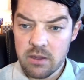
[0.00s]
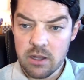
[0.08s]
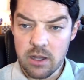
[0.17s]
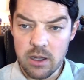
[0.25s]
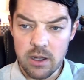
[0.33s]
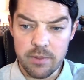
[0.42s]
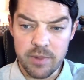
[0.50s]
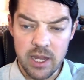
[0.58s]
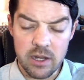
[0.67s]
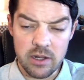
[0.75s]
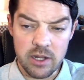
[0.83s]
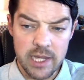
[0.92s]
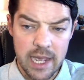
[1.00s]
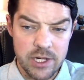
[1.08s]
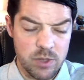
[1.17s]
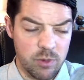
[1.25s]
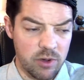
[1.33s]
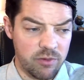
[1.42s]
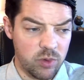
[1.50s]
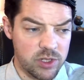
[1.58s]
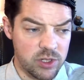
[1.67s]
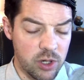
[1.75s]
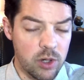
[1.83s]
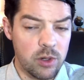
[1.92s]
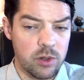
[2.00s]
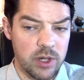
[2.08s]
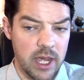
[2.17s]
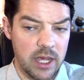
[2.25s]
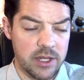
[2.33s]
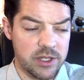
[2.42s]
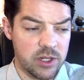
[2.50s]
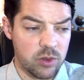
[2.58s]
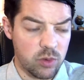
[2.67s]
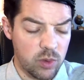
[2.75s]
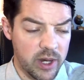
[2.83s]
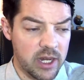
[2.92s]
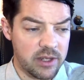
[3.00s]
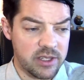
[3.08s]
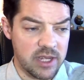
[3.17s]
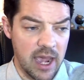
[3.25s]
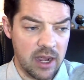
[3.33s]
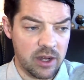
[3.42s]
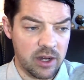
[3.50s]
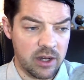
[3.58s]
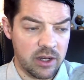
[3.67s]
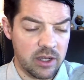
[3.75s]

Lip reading: And Gashimov was known as a great attacker,